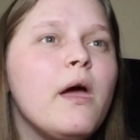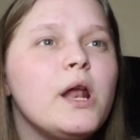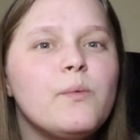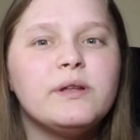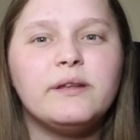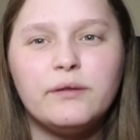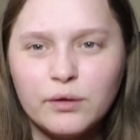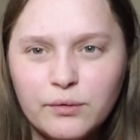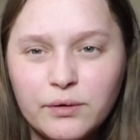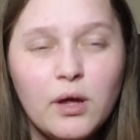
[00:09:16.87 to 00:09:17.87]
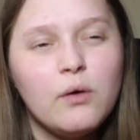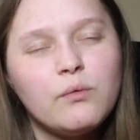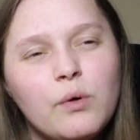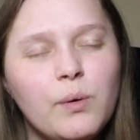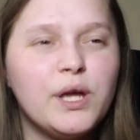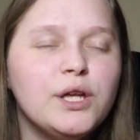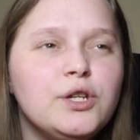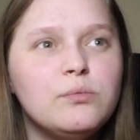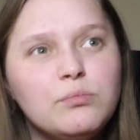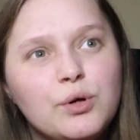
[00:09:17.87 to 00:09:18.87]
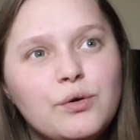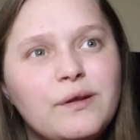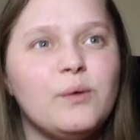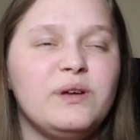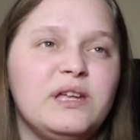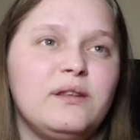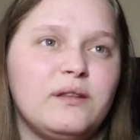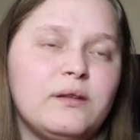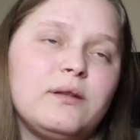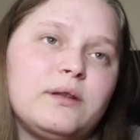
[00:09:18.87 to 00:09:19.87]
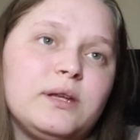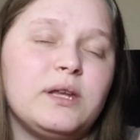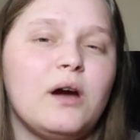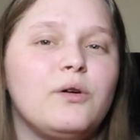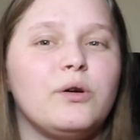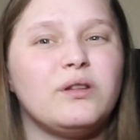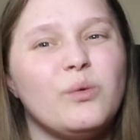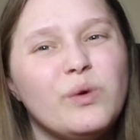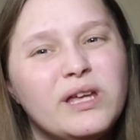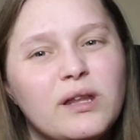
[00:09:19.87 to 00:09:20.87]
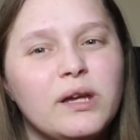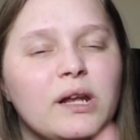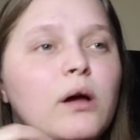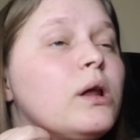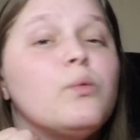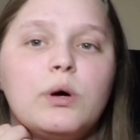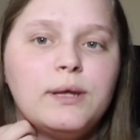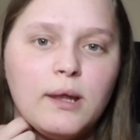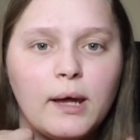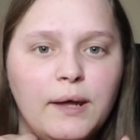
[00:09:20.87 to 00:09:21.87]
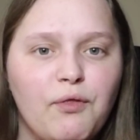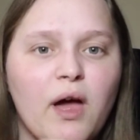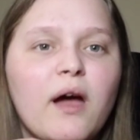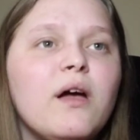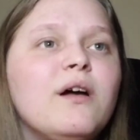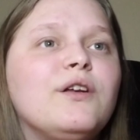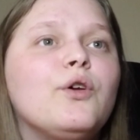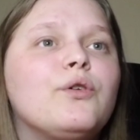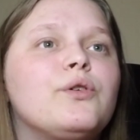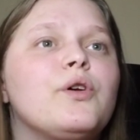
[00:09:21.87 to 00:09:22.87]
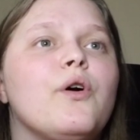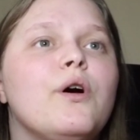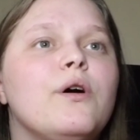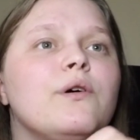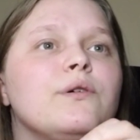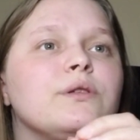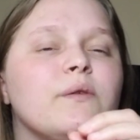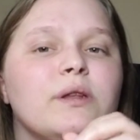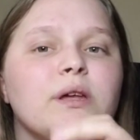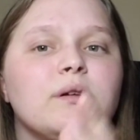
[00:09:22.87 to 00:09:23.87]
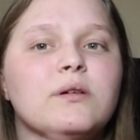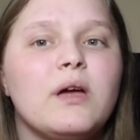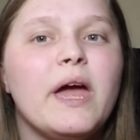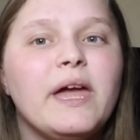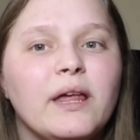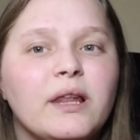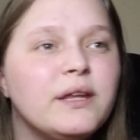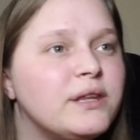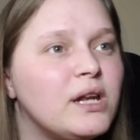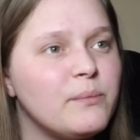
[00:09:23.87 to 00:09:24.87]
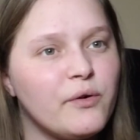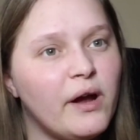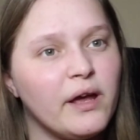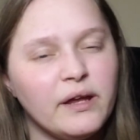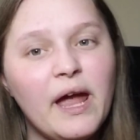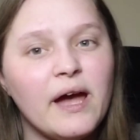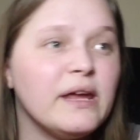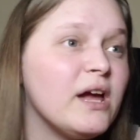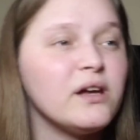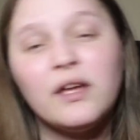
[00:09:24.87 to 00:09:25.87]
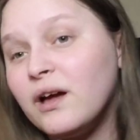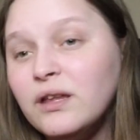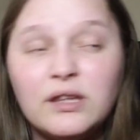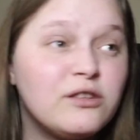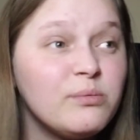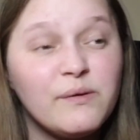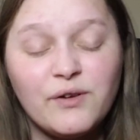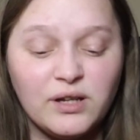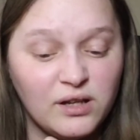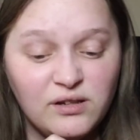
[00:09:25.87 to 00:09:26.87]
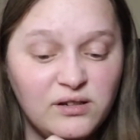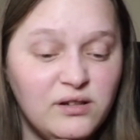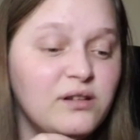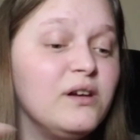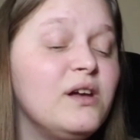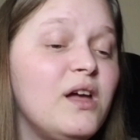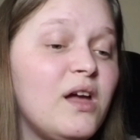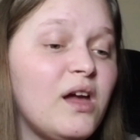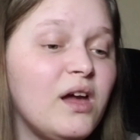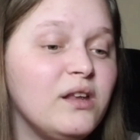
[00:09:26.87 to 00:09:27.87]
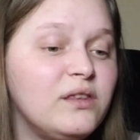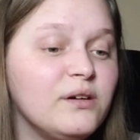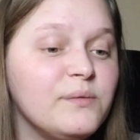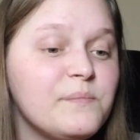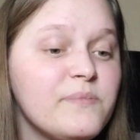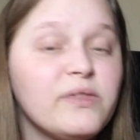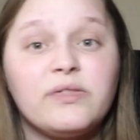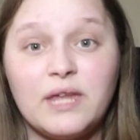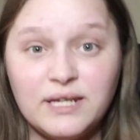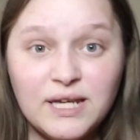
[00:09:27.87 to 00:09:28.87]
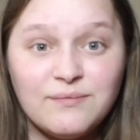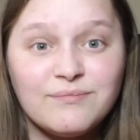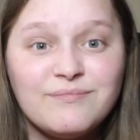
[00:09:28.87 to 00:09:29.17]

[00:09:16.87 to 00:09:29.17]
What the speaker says: And it wasn't those, well, can you move so we can sit down or so we can lay down? It wasn't like that. No. They were like, hey, let's sit on Mariah. Yeah. This will be funny. No. And so they did.